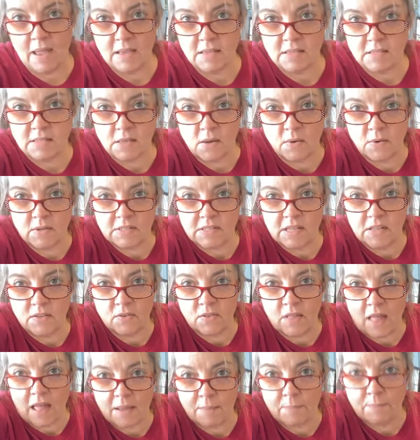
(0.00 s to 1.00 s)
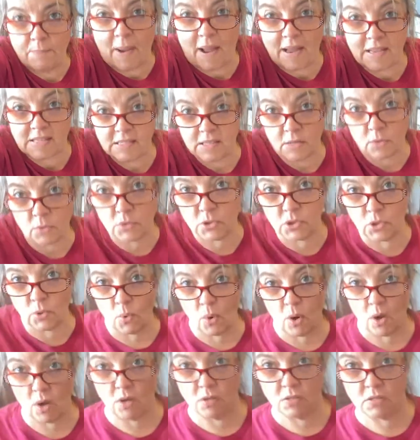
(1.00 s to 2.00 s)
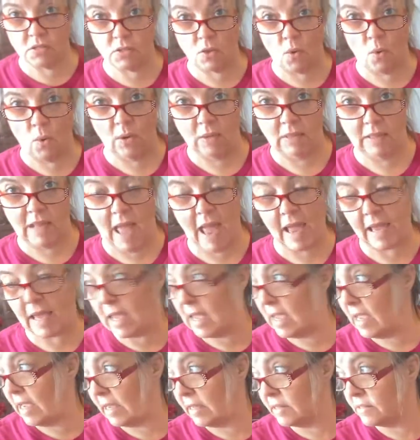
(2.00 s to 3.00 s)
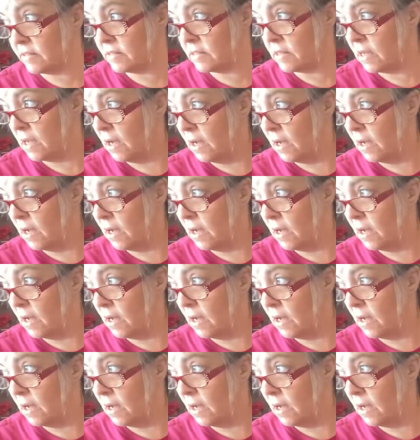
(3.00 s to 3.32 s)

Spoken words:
so it's either like bicycle shorts or leggings